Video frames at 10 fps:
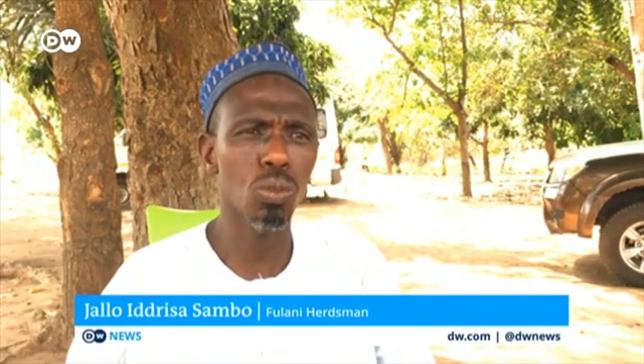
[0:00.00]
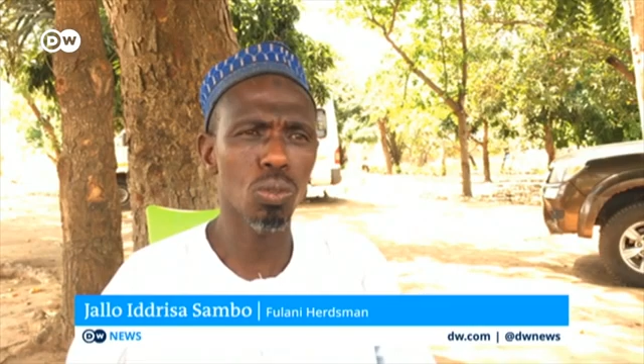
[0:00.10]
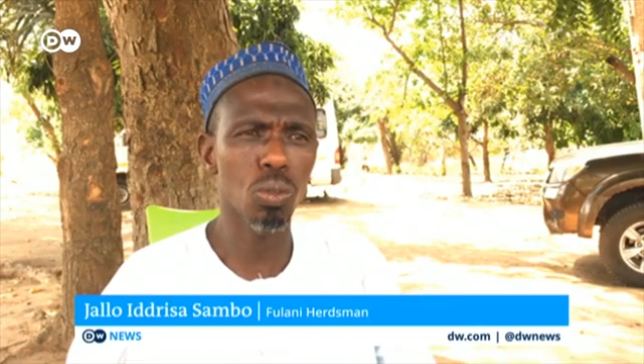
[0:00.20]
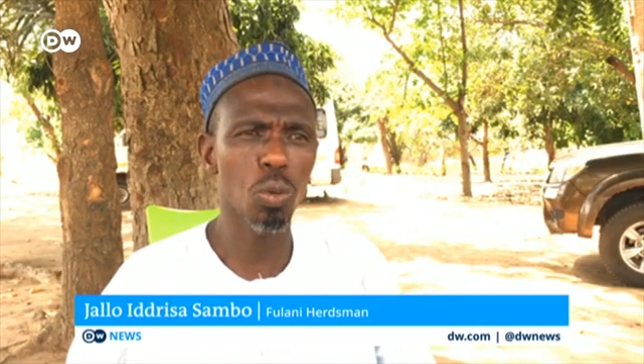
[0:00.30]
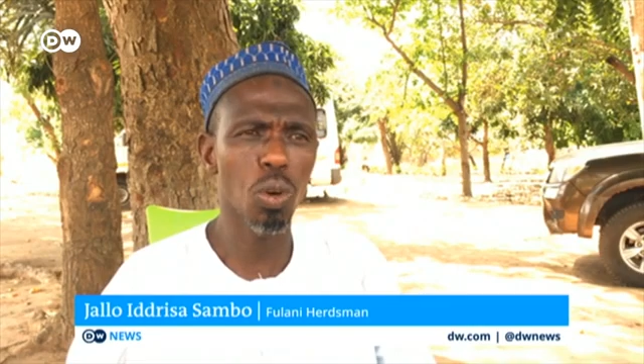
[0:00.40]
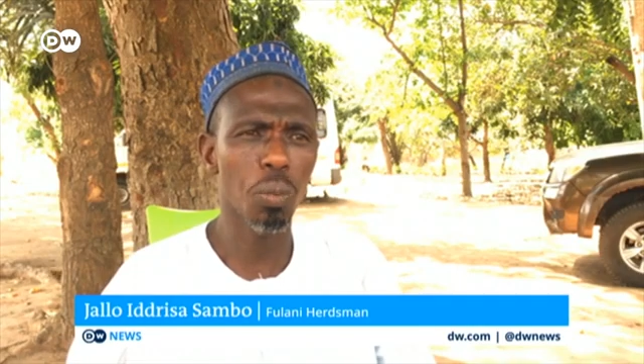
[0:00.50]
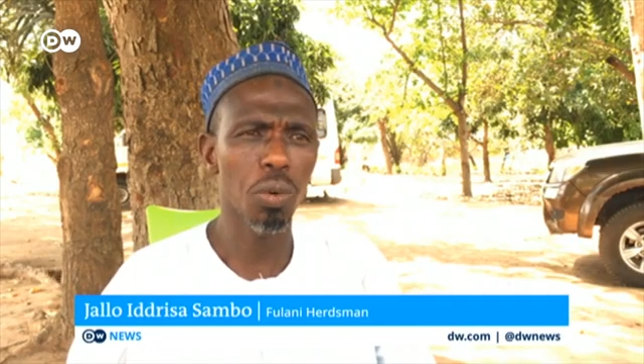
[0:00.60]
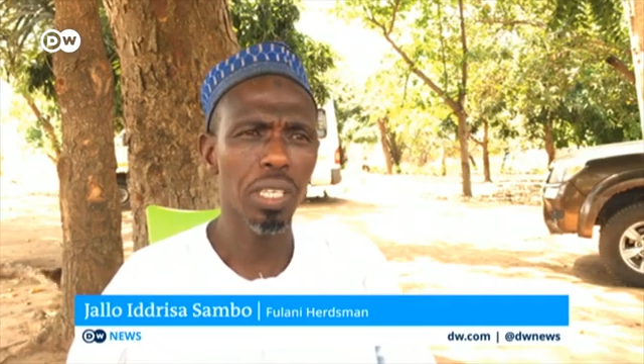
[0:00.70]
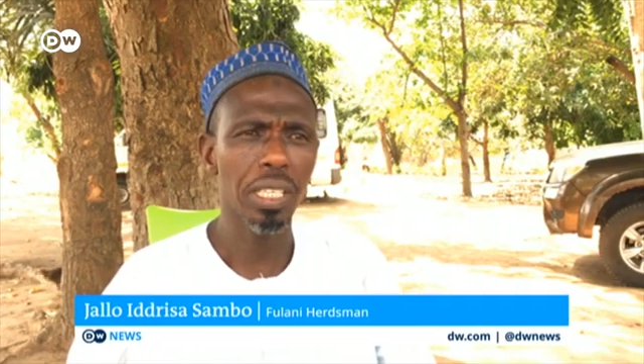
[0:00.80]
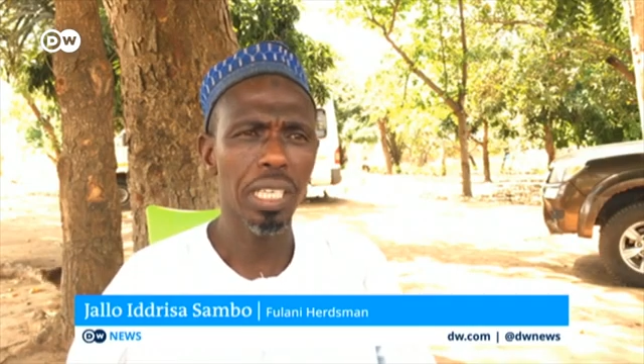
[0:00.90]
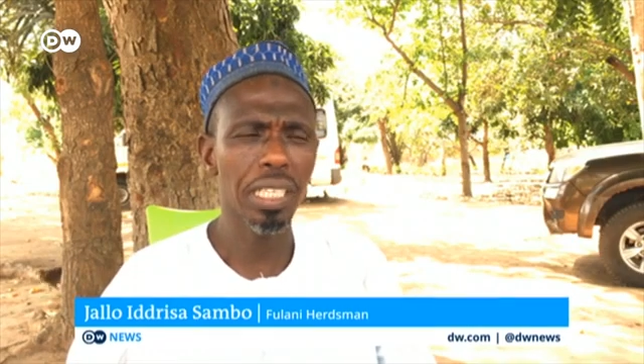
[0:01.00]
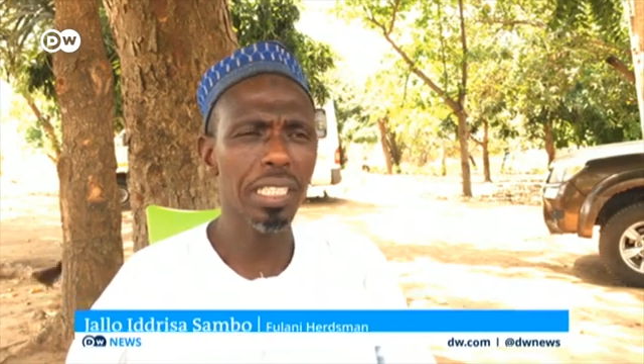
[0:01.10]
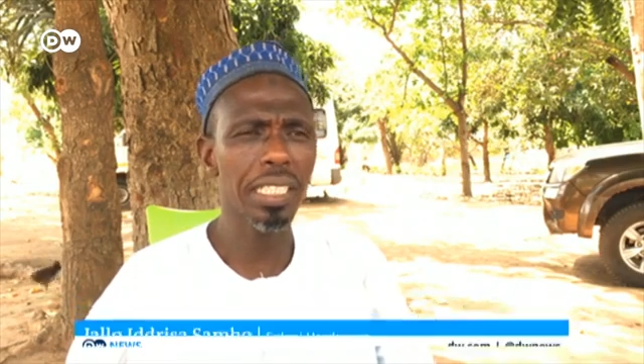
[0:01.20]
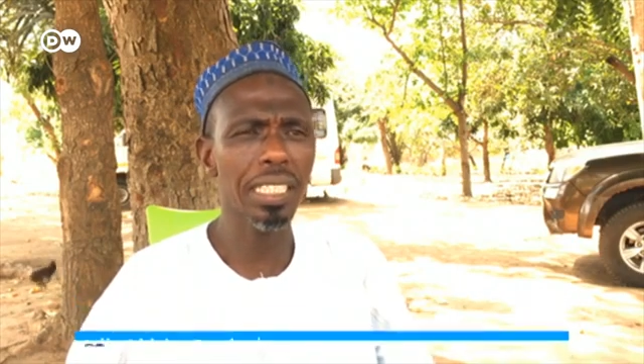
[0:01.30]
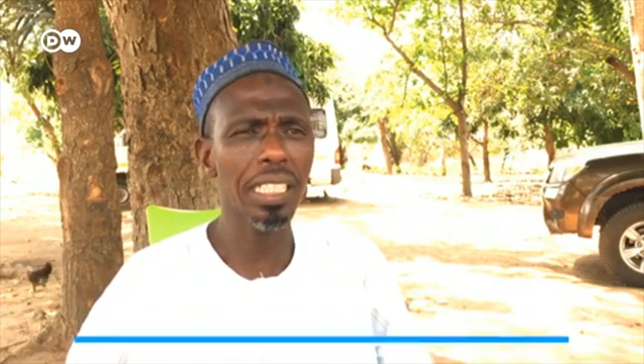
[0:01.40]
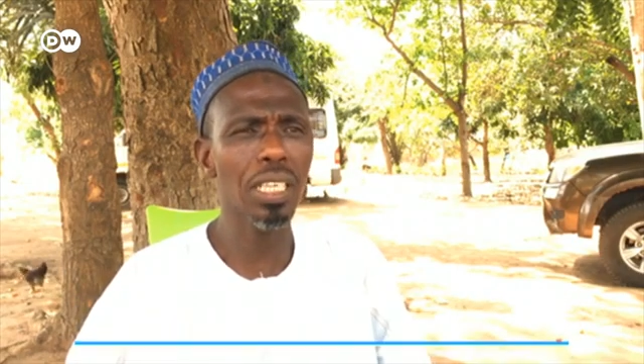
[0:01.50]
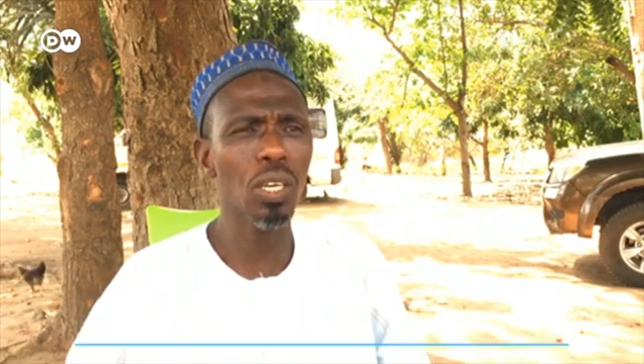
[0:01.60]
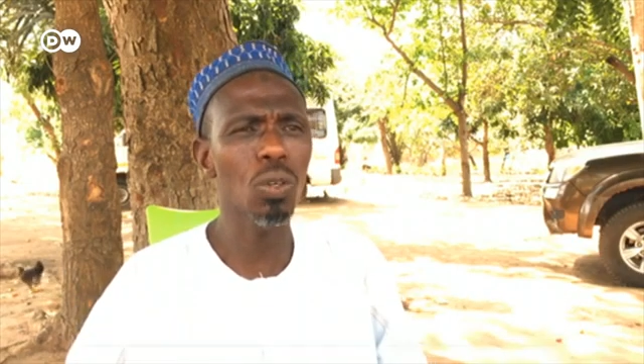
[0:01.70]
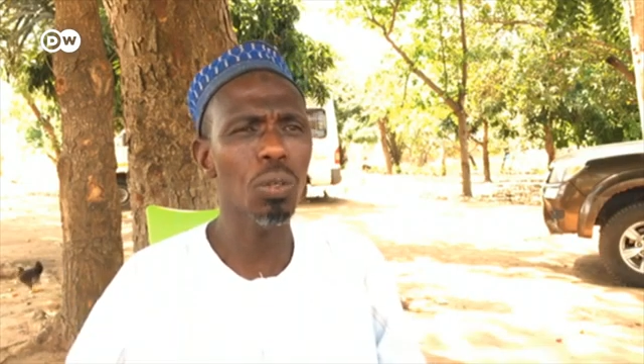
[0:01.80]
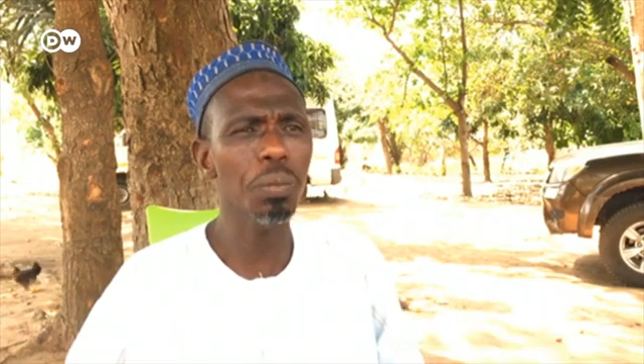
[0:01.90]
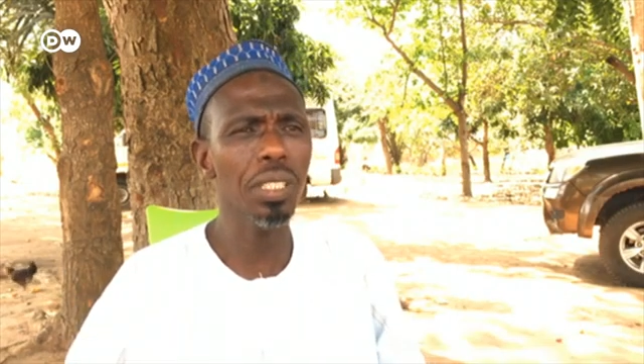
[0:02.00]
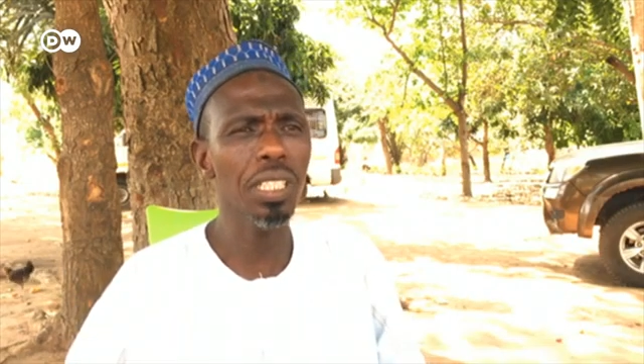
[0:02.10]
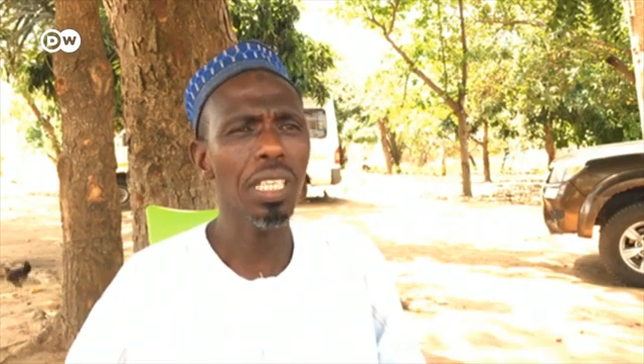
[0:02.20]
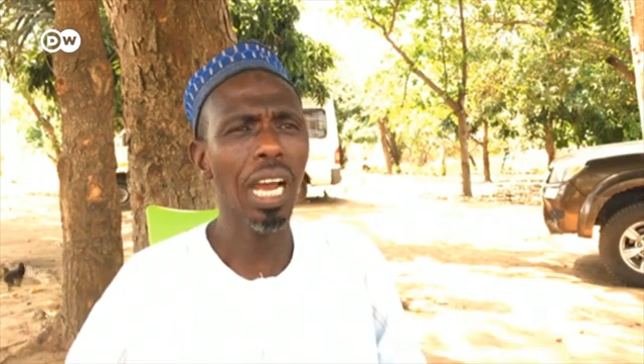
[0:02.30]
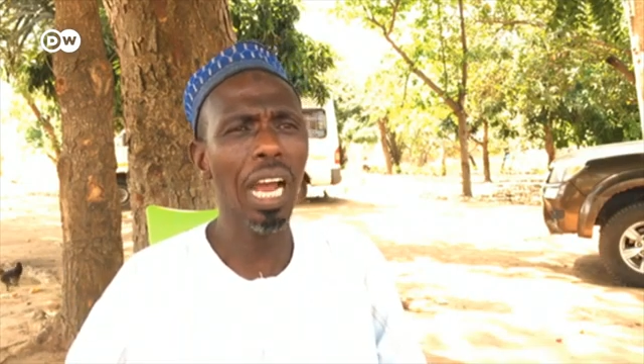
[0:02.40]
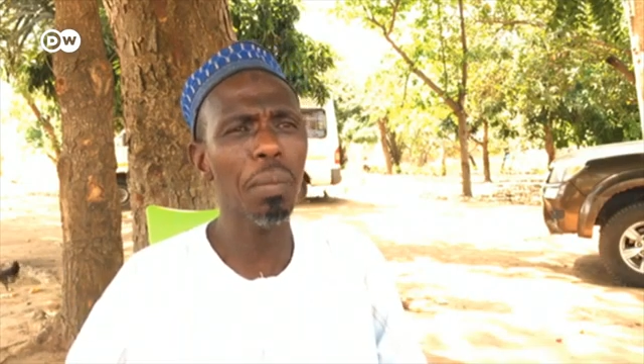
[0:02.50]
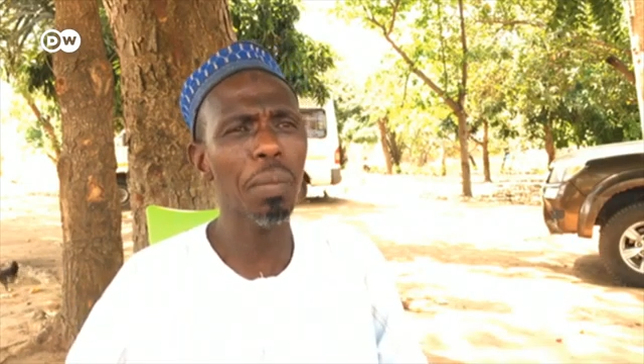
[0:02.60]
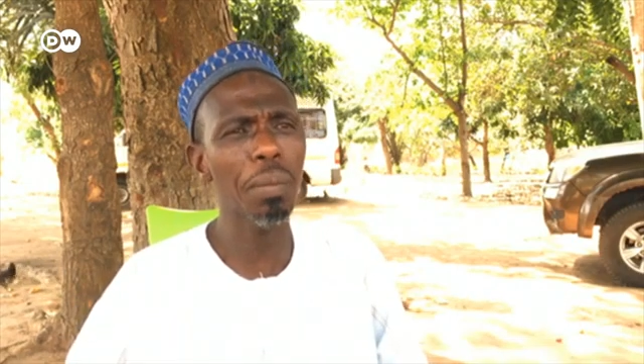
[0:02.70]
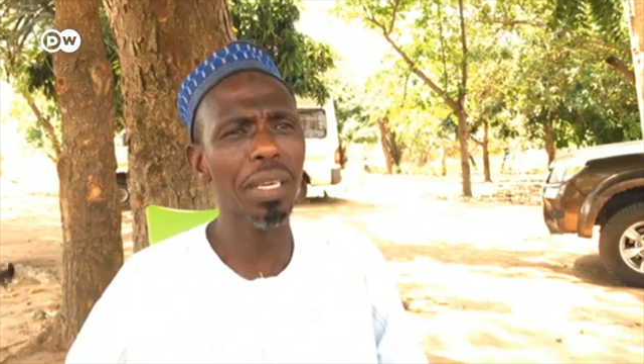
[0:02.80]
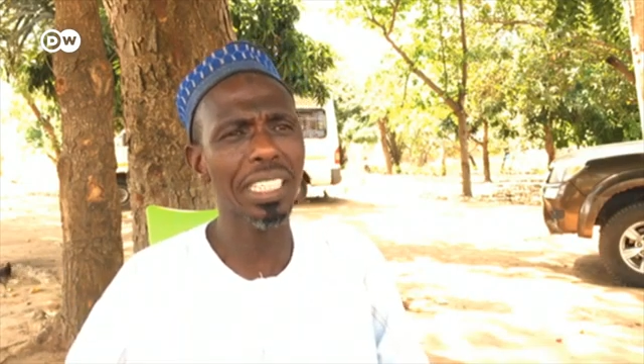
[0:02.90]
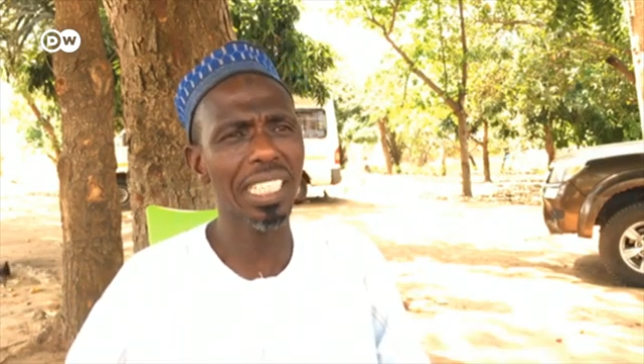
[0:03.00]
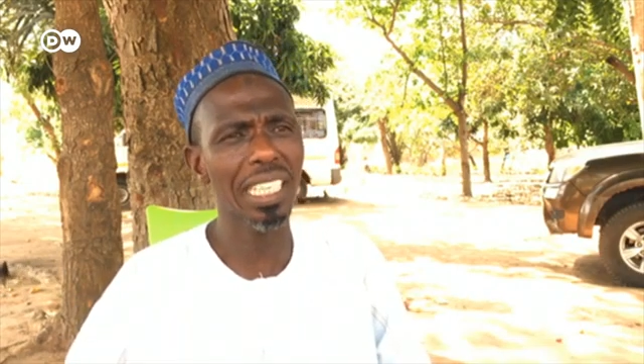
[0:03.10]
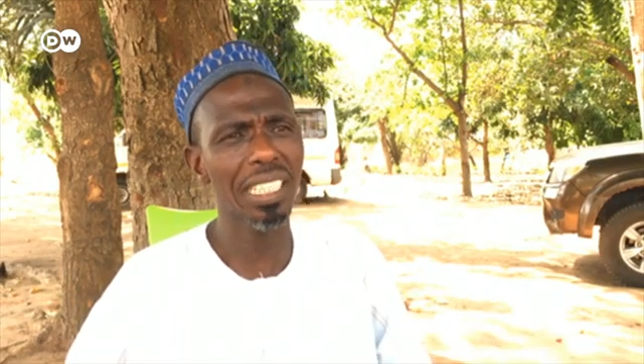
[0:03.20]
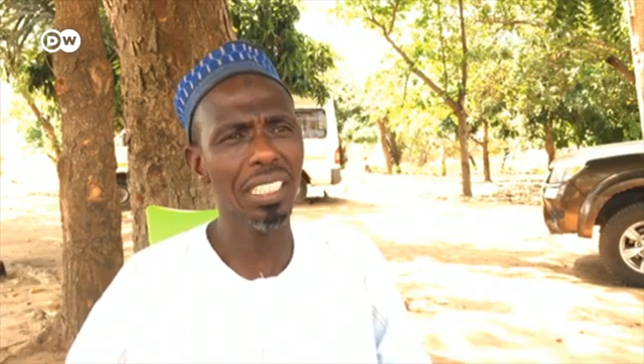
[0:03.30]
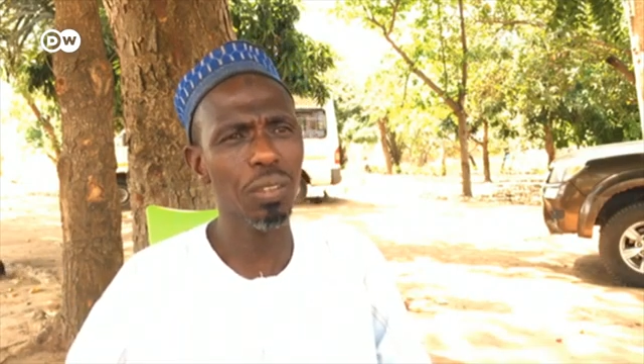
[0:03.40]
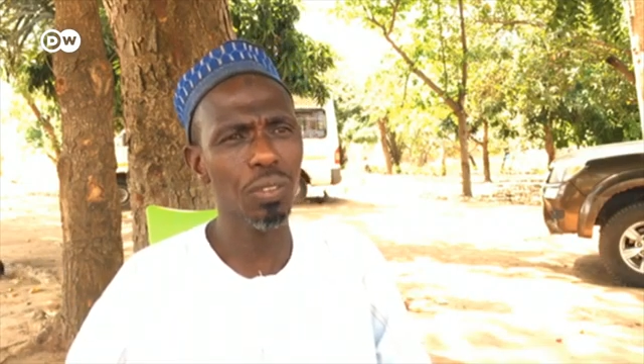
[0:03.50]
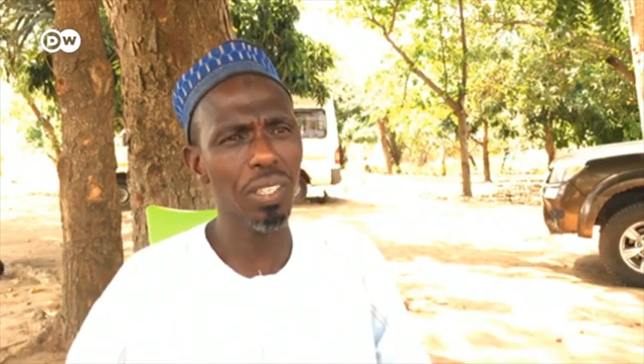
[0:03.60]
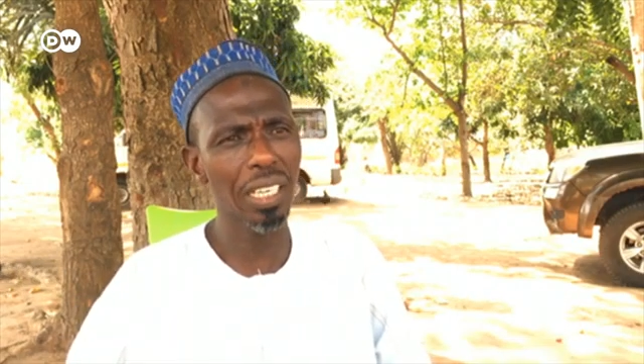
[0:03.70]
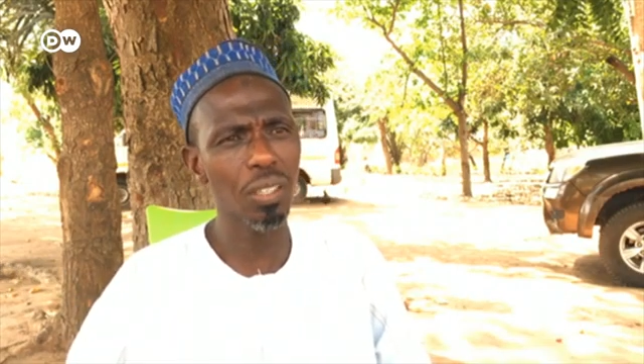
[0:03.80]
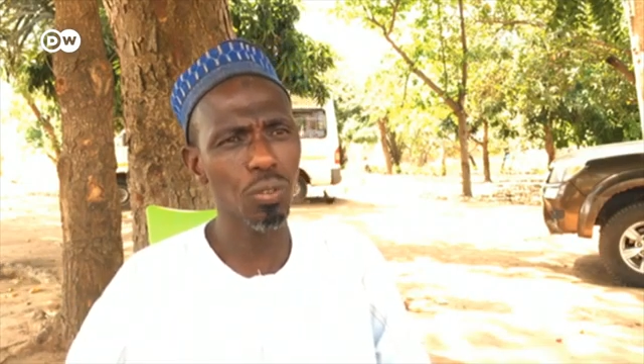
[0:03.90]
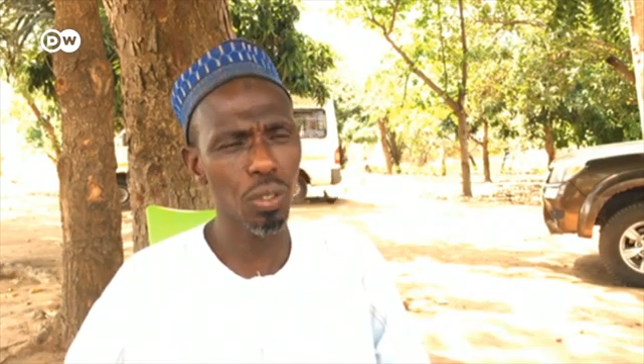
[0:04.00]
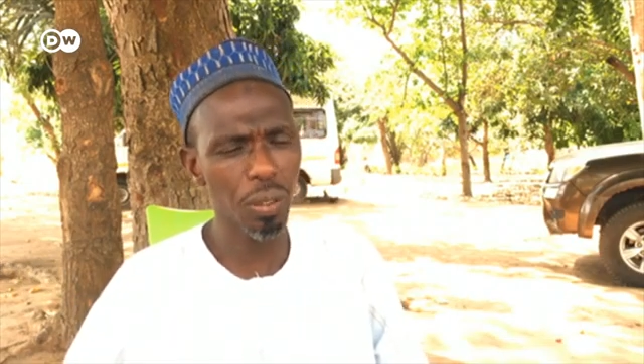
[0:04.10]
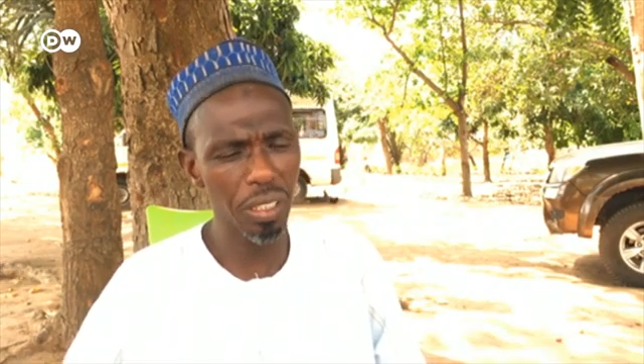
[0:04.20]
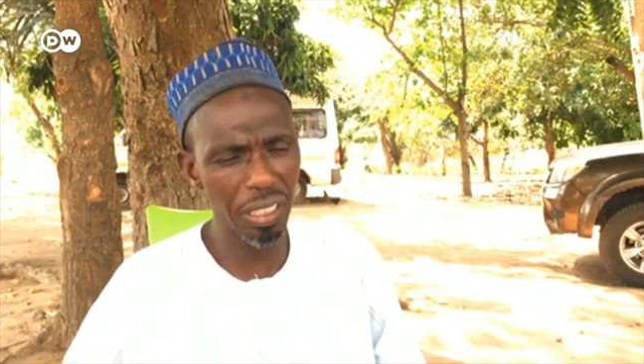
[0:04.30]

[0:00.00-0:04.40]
Some have even died. So now we Fulanis are scared.